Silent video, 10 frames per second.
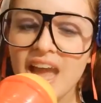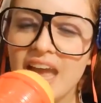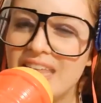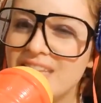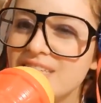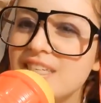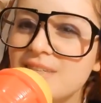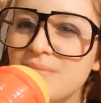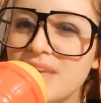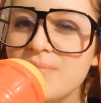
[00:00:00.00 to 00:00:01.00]
And this is
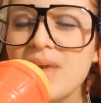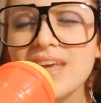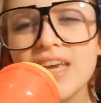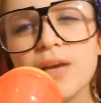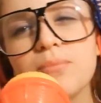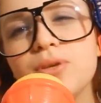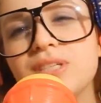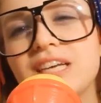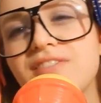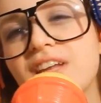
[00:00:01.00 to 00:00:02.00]
me making a
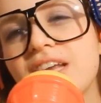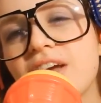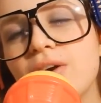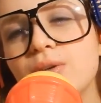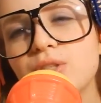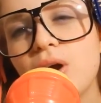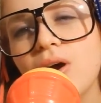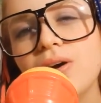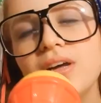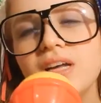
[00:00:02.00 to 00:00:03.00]
music video to
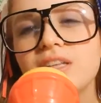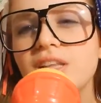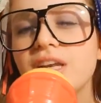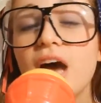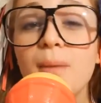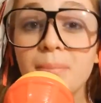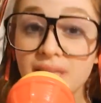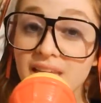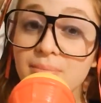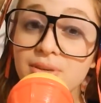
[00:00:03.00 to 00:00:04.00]
all the
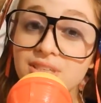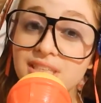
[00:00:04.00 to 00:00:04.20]
non-believers,